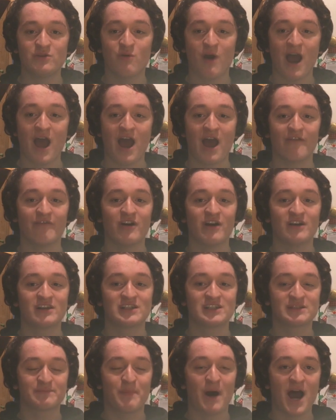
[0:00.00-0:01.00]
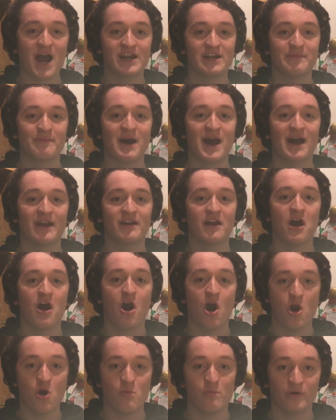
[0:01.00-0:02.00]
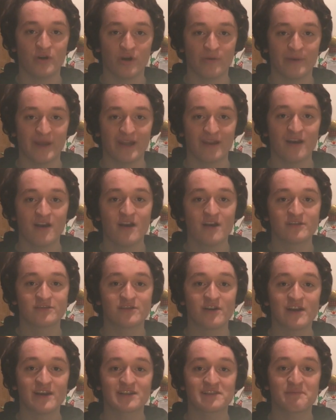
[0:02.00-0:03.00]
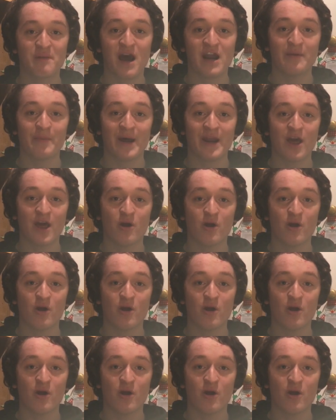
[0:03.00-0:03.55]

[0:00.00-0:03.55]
do have Spider-Man Homecoming. So yeah, Spider-Man